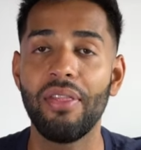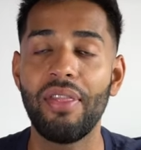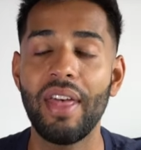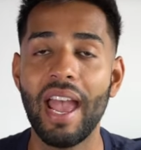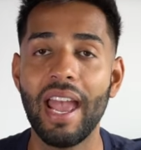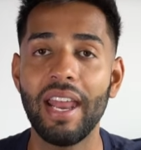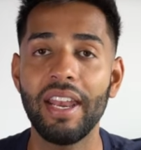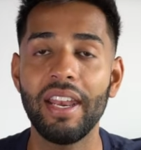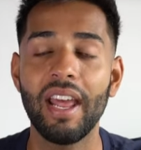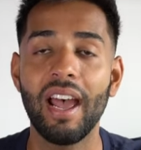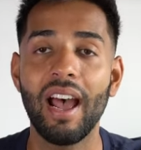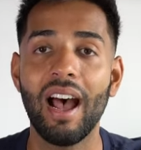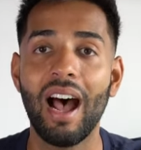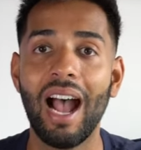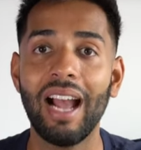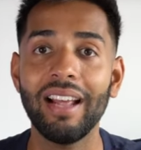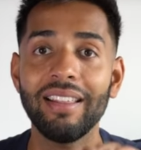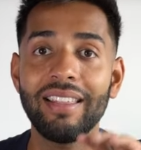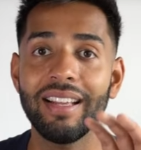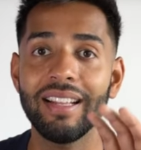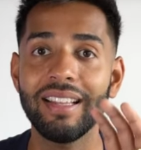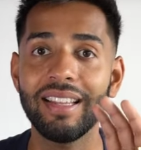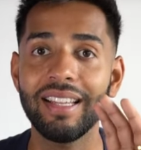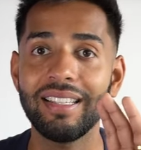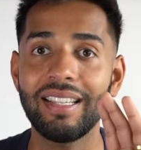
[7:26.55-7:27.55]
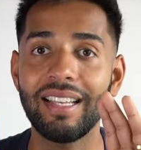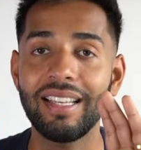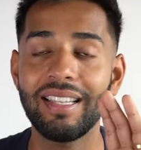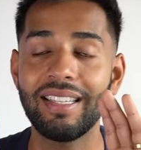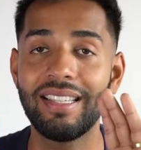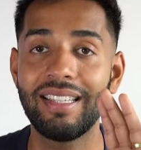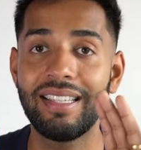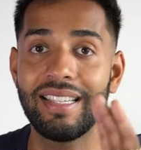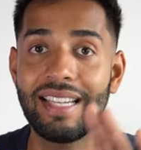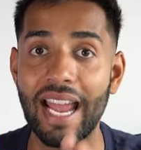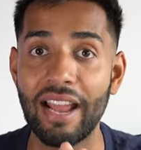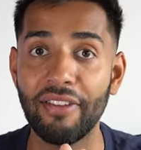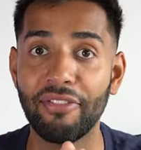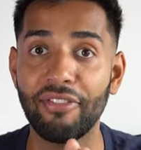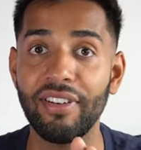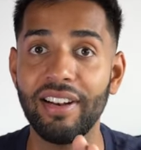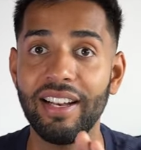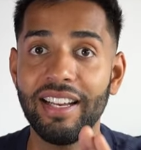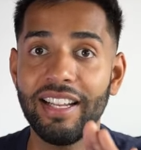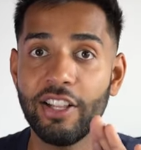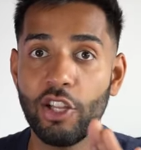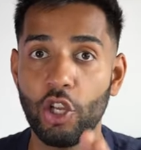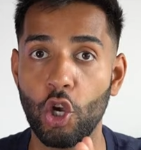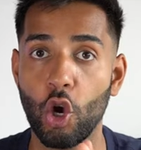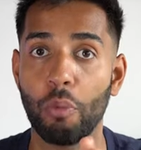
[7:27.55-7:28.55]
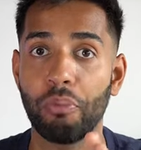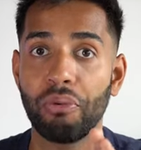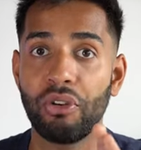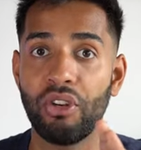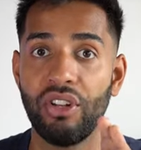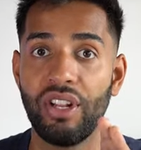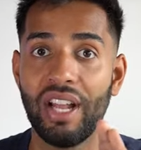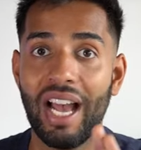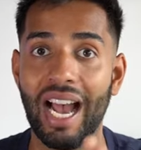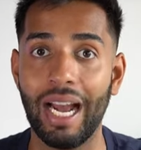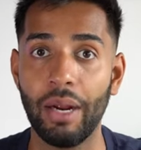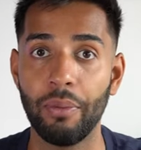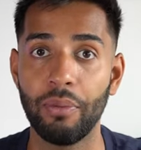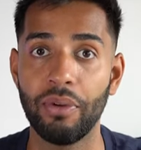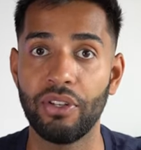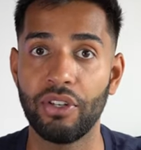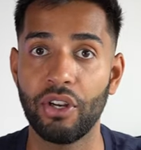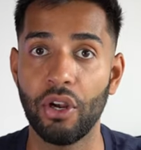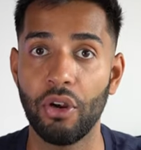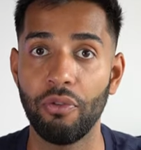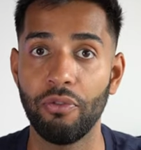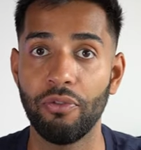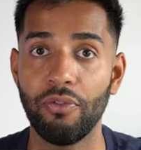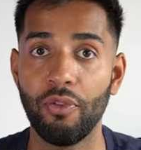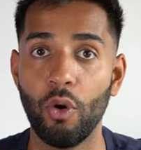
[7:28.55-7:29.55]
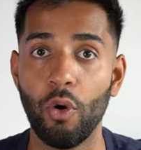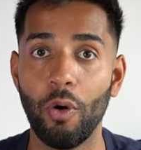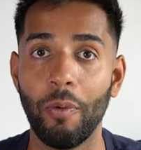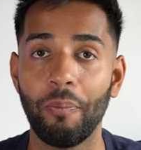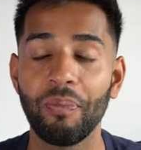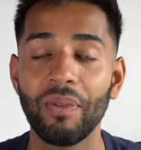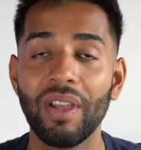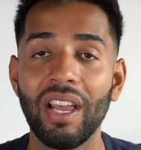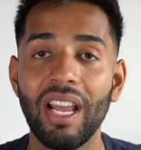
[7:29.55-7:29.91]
then I think this is definitely the option that I would go for.